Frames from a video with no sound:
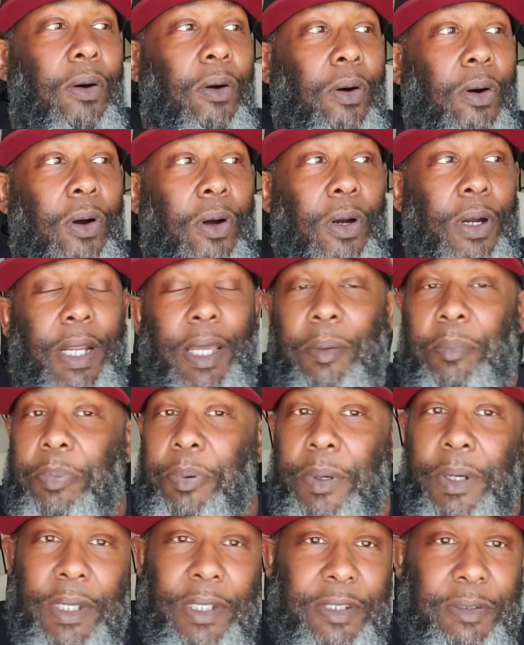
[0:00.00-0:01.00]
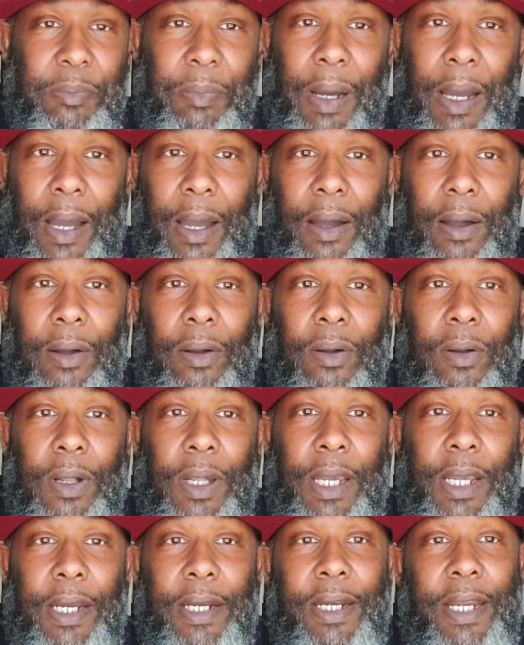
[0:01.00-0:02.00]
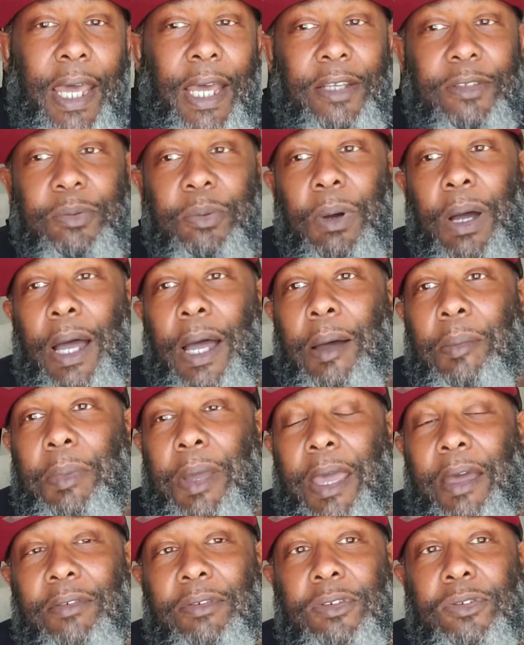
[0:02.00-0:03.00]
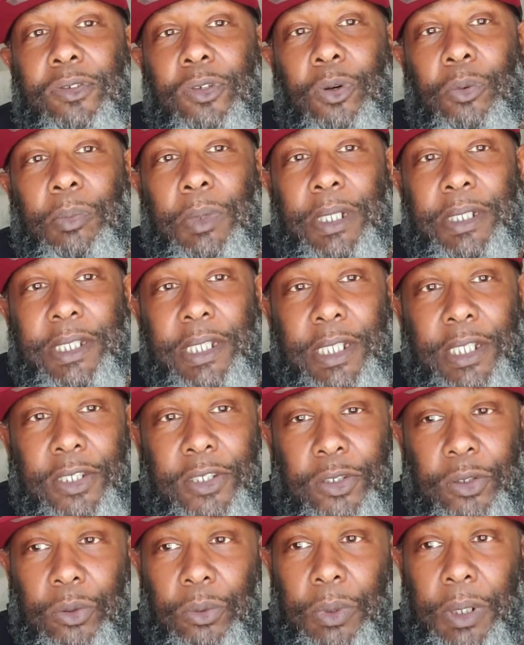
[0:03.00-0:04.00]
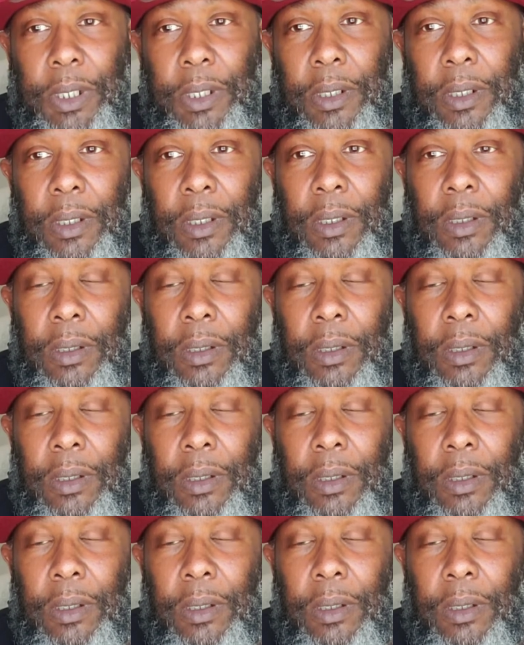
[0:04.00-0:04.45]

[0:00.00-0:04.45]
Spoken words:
Or that pretty smile. And that's why I'm having so much issue with